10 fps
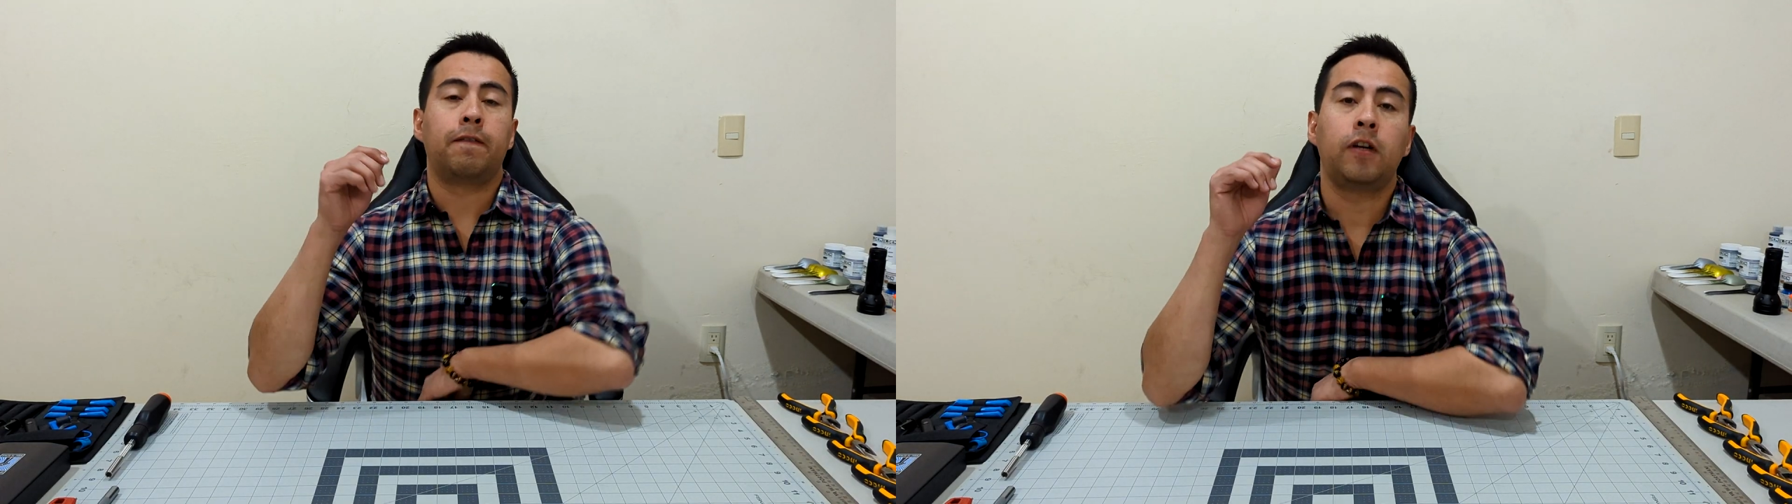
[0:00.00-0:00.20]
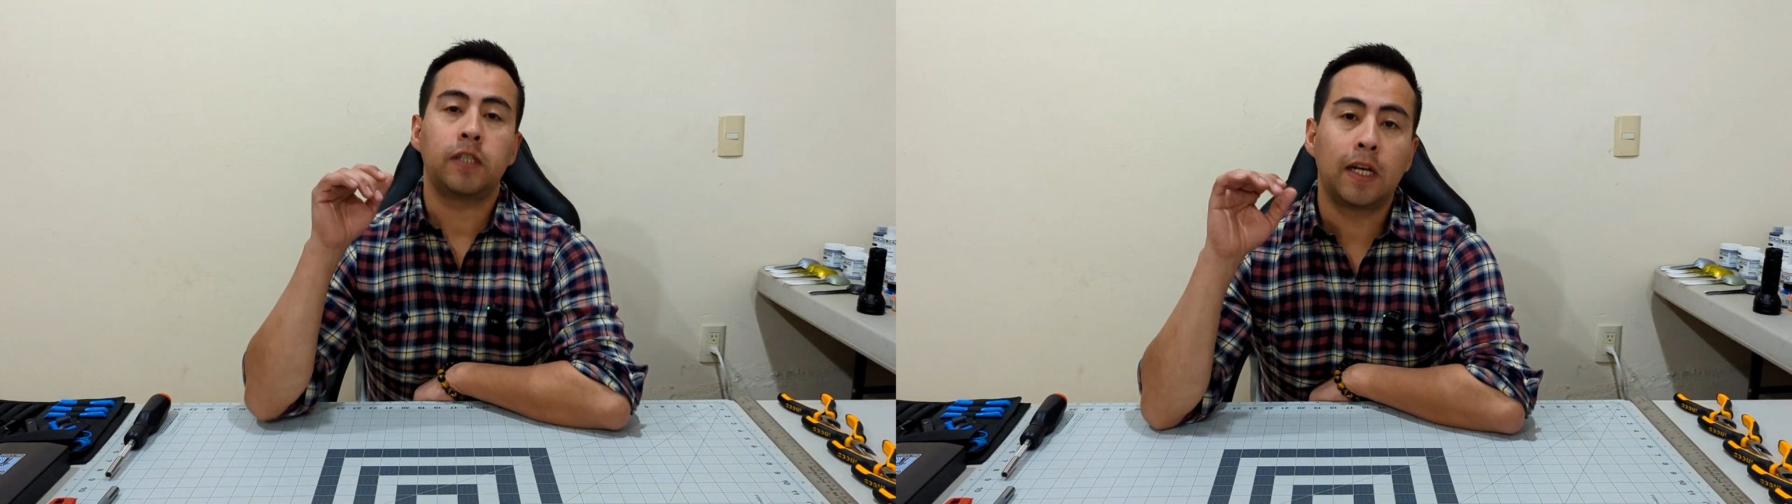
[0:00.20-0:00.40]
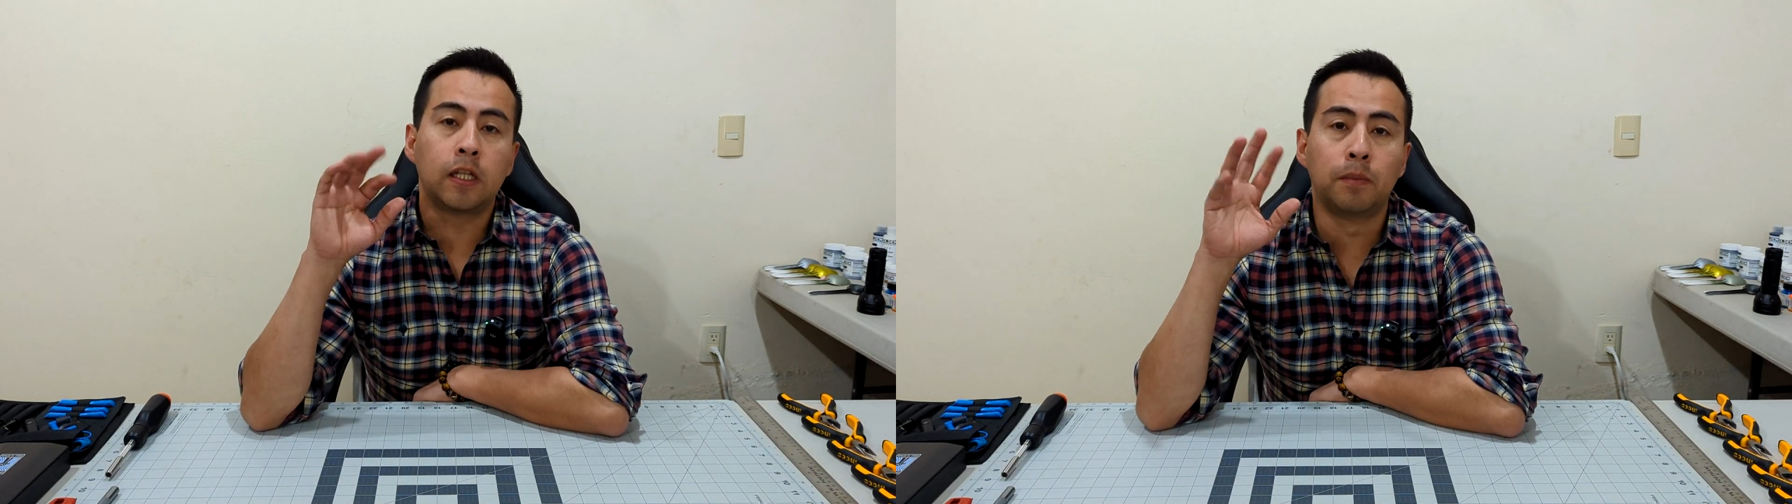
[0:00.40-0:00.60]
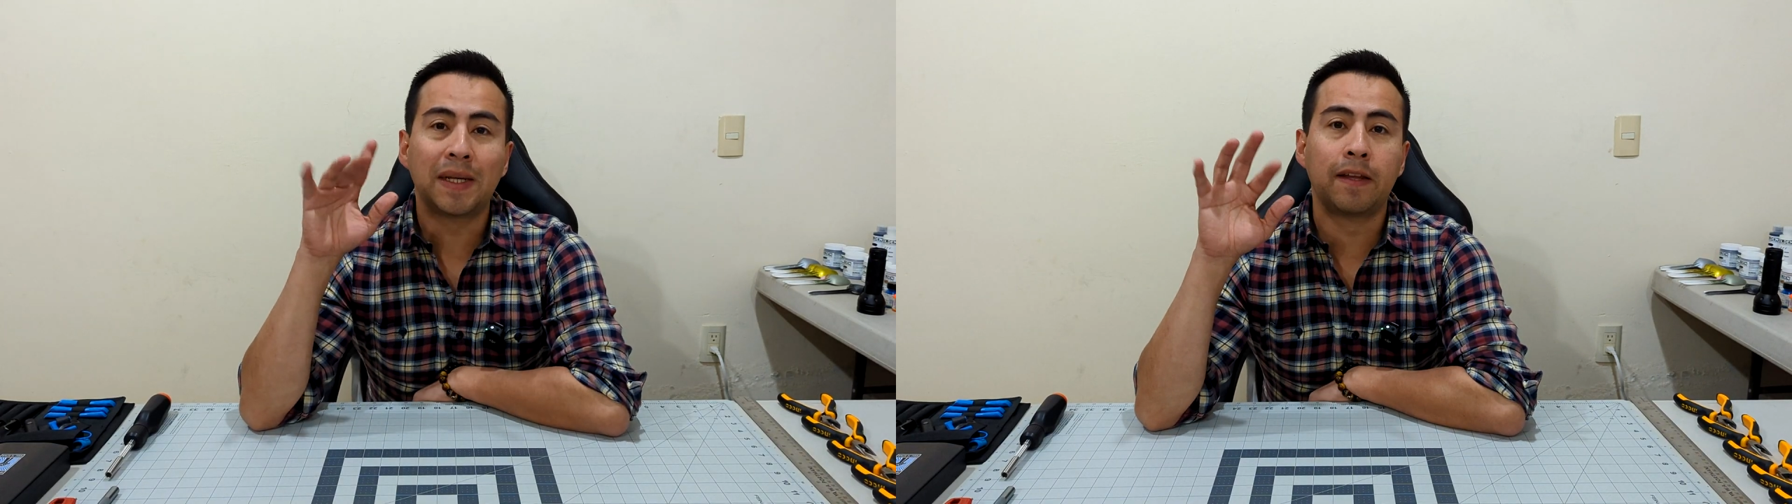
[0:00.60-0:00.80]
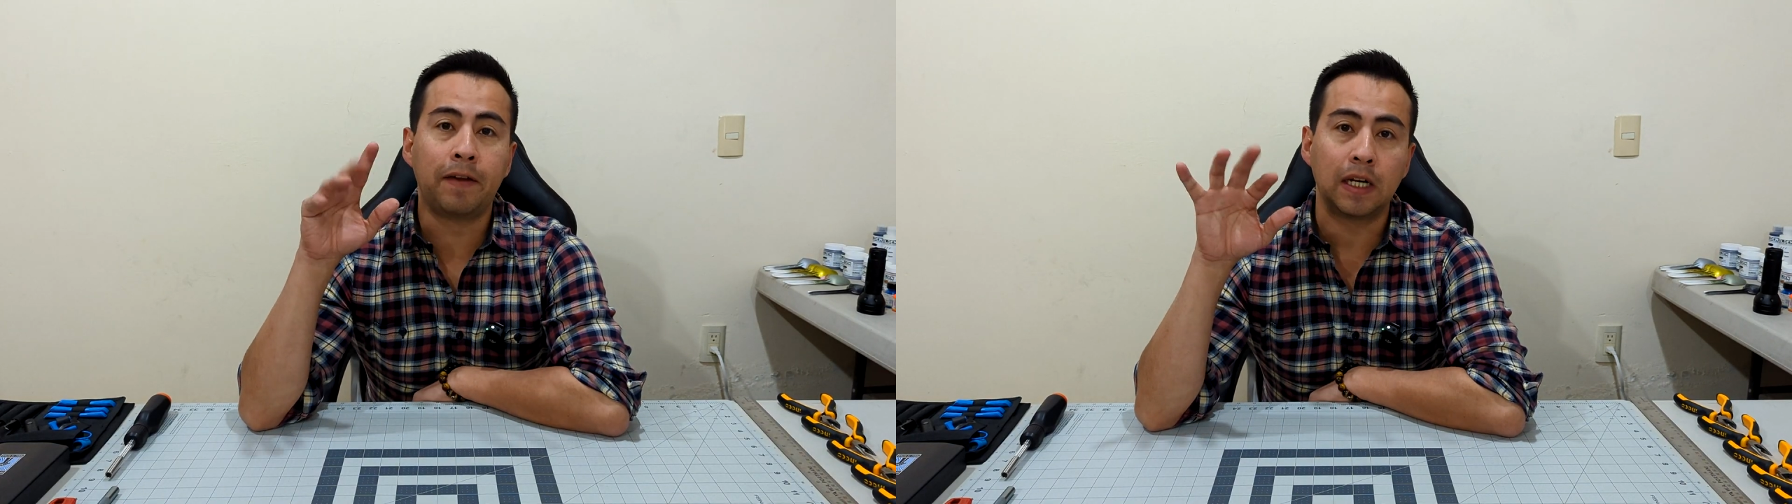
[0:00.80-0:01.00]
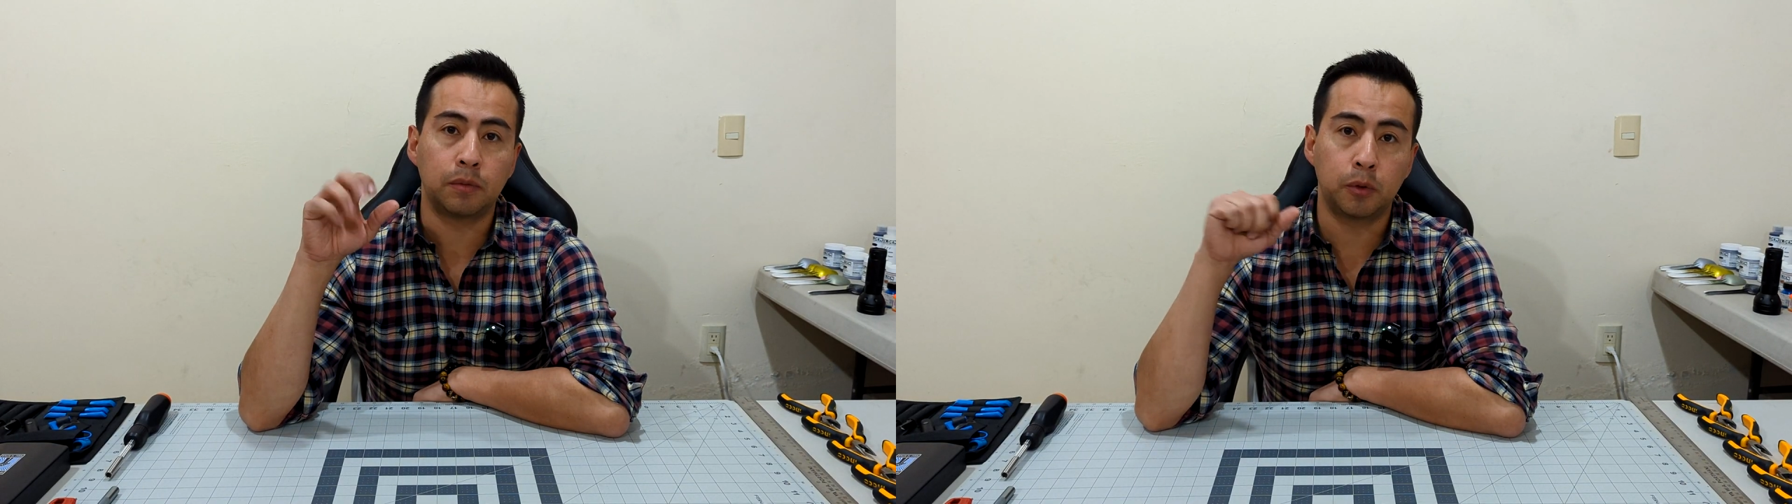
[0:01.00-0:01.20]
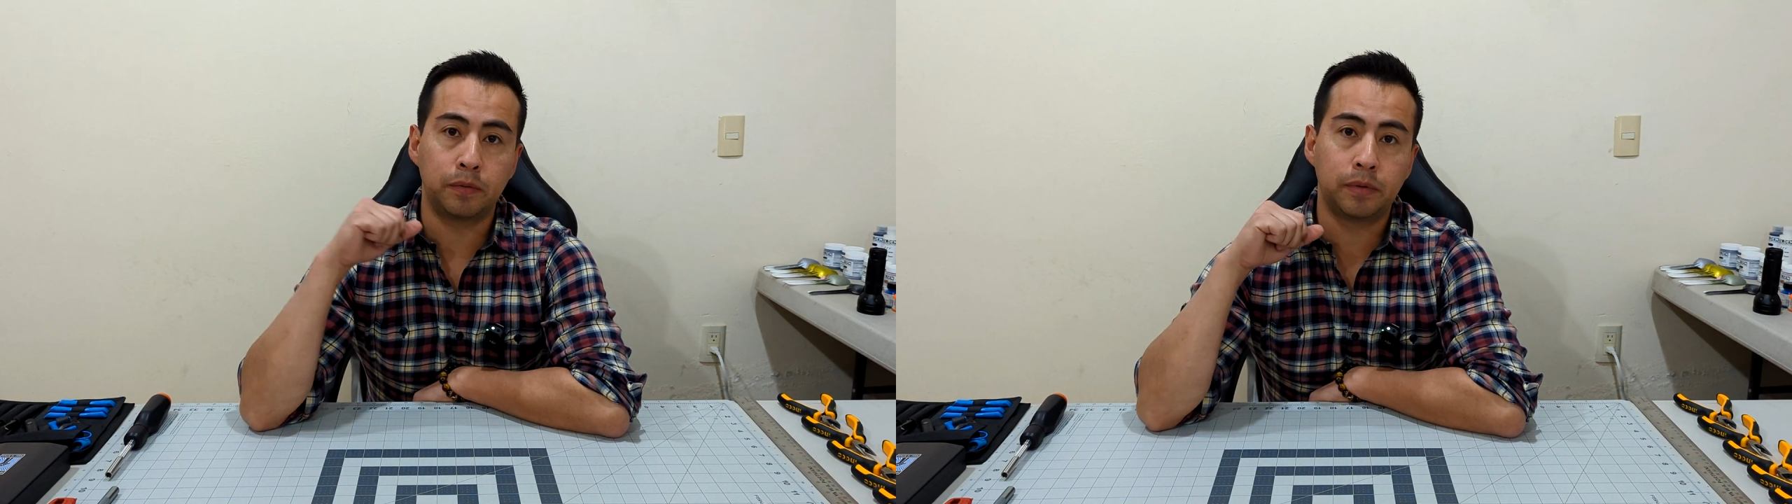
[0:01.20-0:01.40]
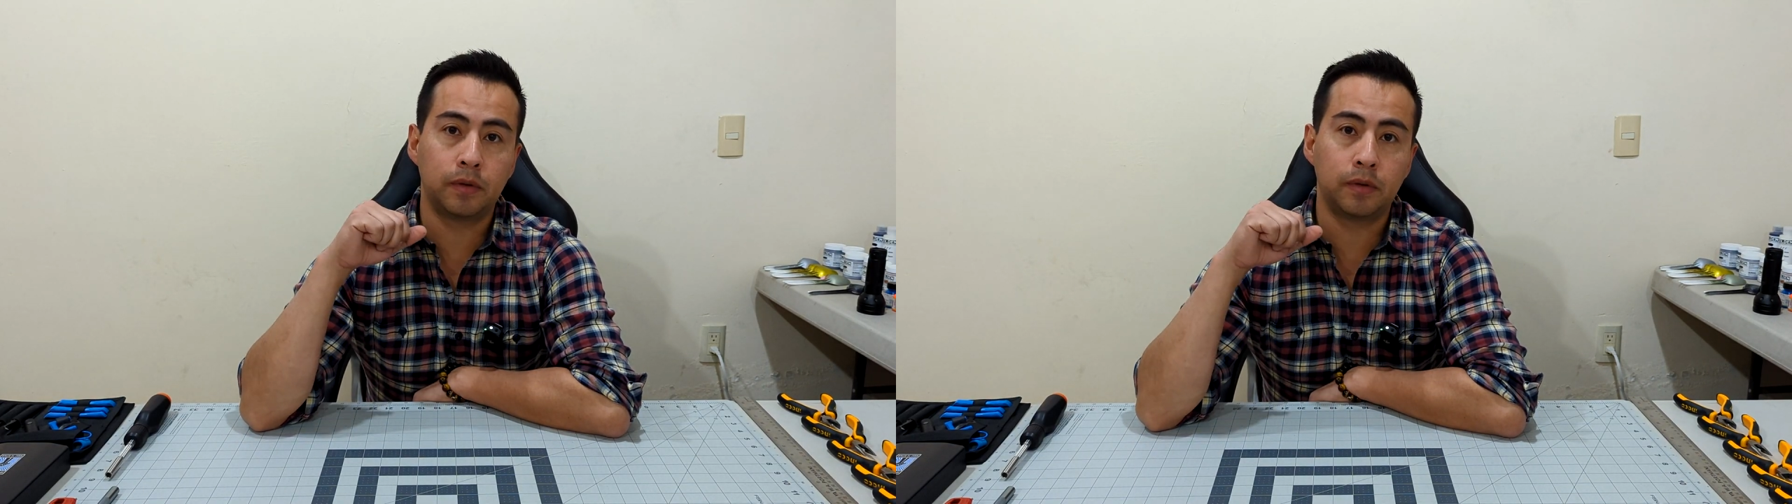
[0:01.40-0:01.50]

First, I need to make the fingers move.